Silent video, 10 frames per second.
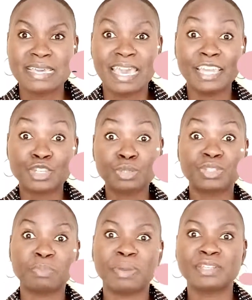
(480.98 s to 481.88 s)
and talk to
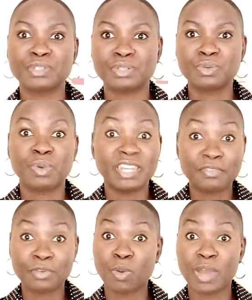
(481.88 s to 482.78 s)
the person when
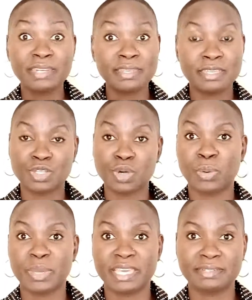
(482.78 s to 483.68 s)
everyone is
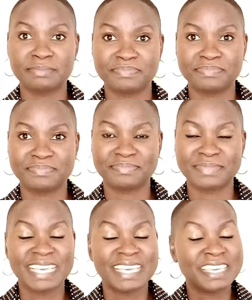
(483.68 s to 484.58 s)
going.
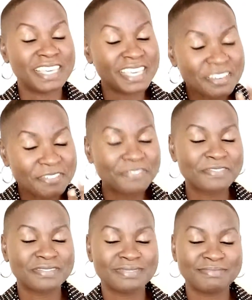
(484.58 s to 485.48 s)
If
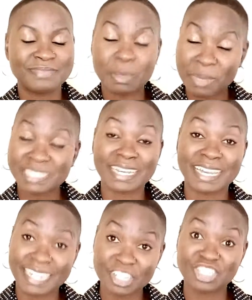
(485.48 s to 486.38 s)
the matter
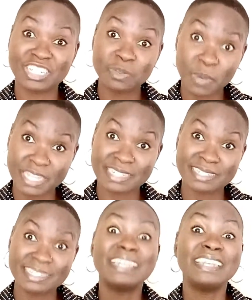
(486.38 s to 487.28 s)
can actually wait,
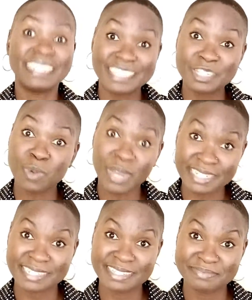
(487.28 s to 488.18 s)
let it
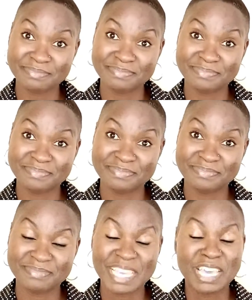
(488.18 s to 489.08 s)
wait.
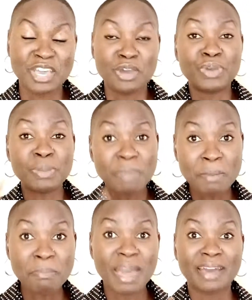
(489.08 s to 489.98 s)

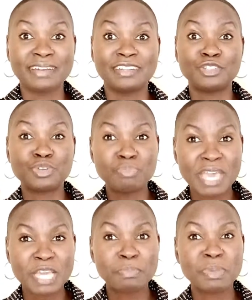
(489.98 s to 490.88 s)
Remember to
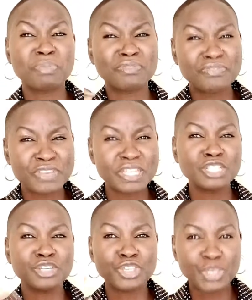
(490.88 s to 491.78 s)
make people
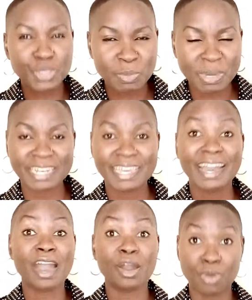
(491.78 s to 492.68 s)
feel human
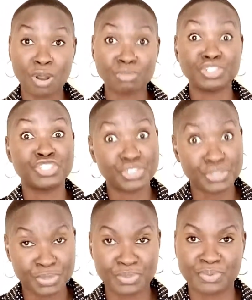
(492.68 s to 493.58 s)
around you.